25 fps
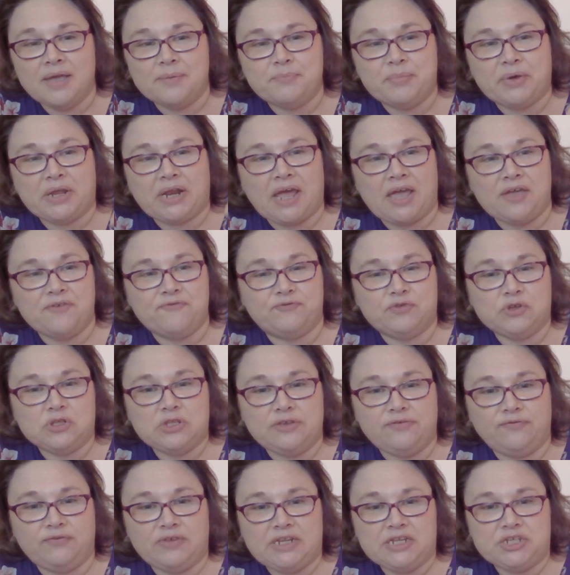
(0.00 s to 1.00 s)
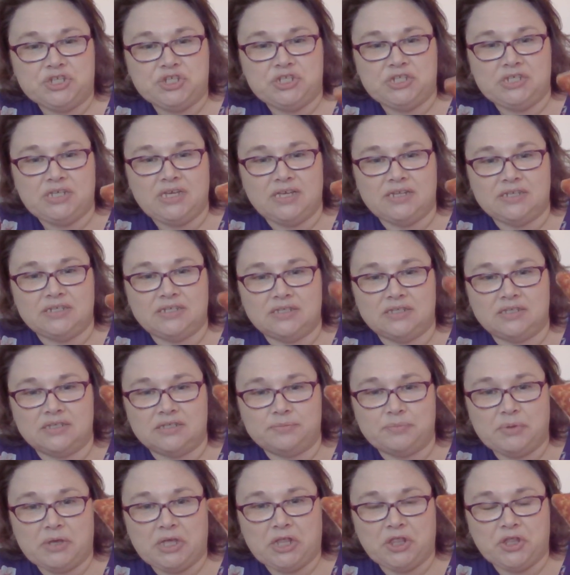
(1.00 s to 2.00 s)
But I fully finished it into this
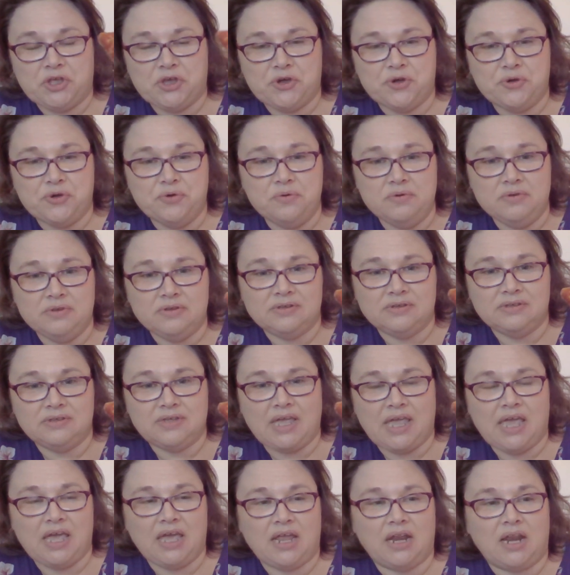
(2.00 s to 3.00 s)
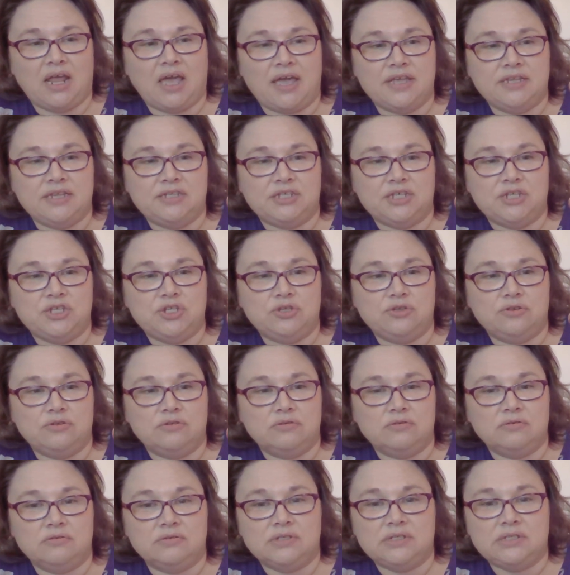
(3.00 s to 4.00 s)
pillow. And I did
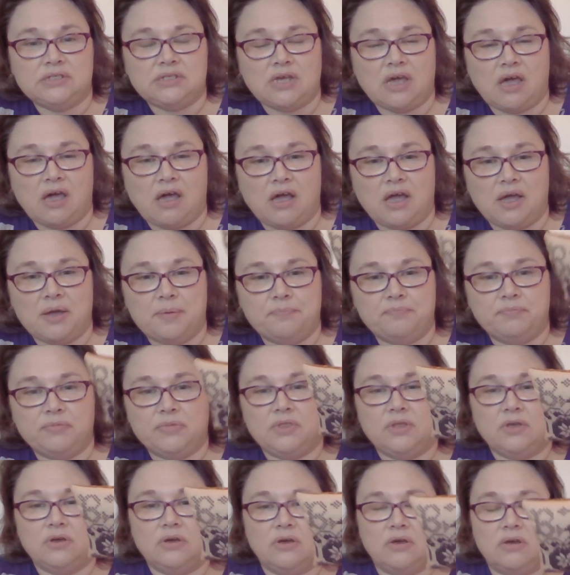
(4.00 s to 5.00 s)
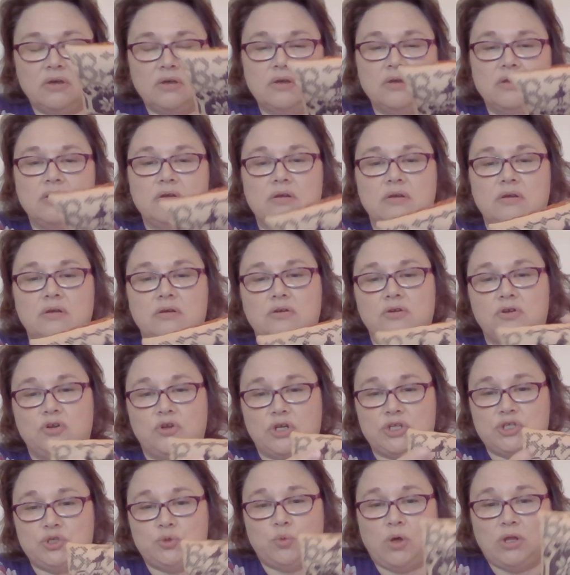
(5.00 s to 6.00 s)
use the
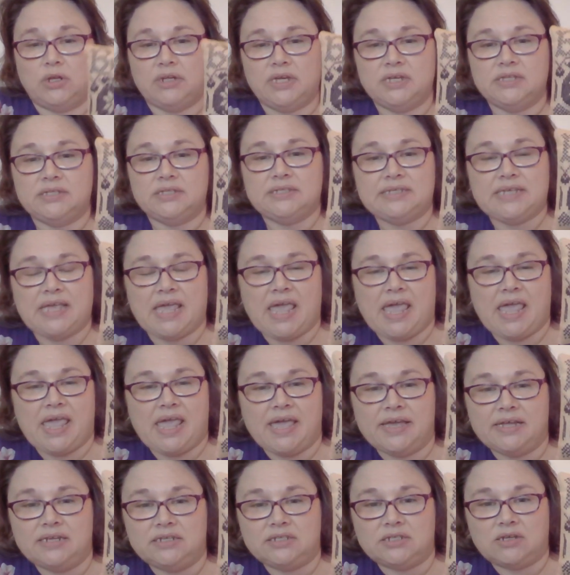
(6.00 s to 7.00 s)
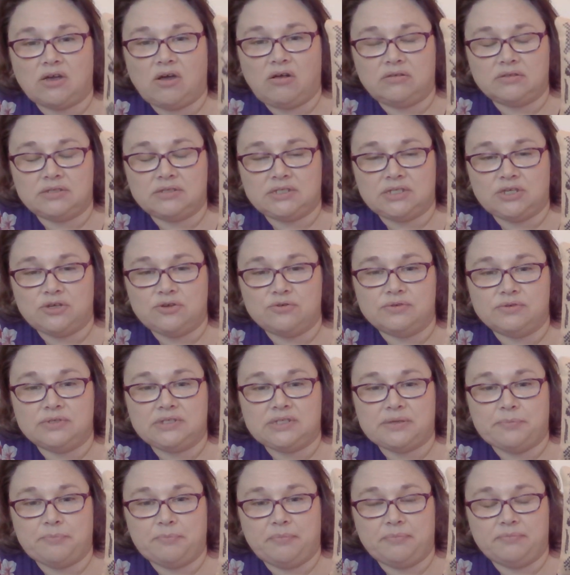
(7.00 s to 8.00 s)
crushed walnuts and also
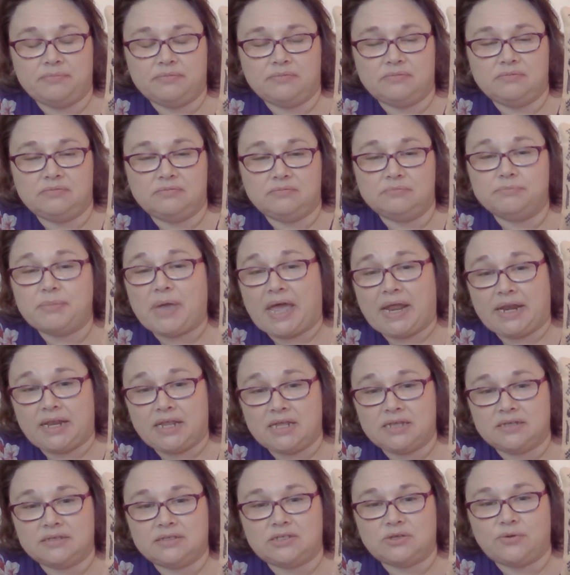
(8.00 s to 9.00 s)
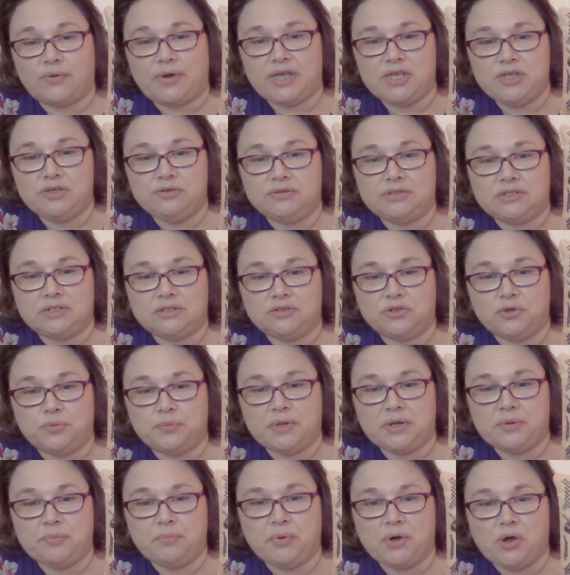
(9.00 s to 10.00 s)
some batting. So I used a little
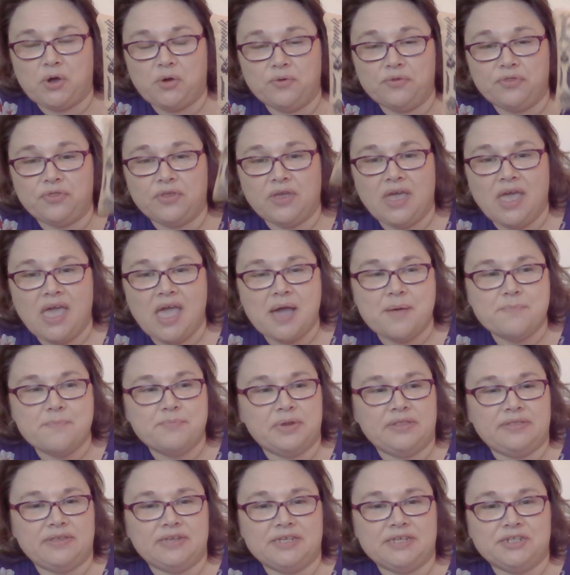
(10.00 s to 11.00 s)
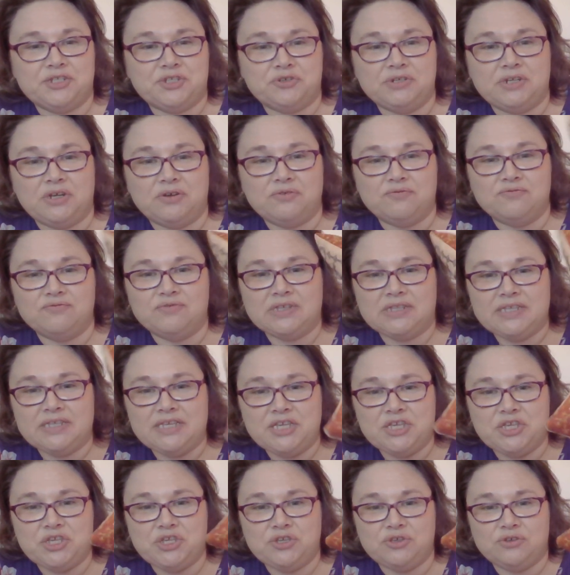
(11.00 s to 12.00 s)
bit of both, but I think it turned out really
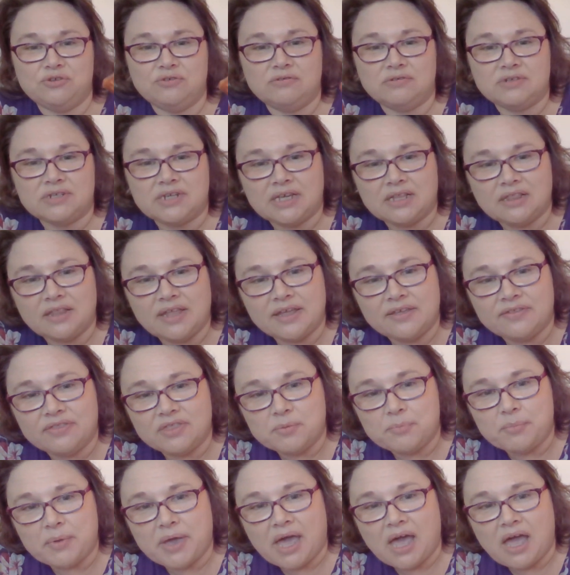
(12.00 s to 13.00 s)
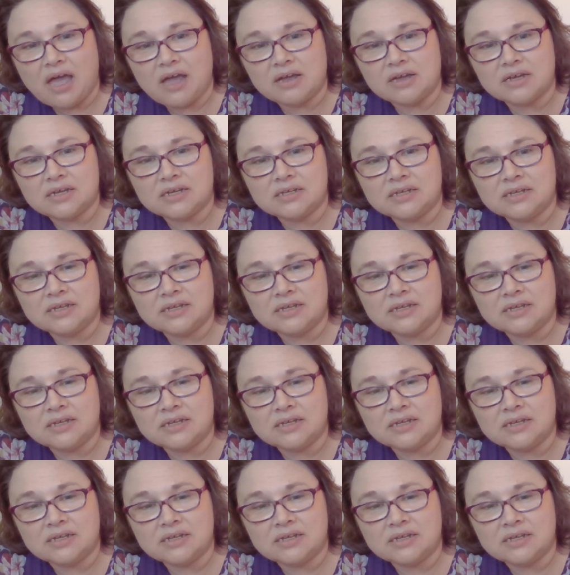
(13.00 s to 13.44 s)
cute. I like the back.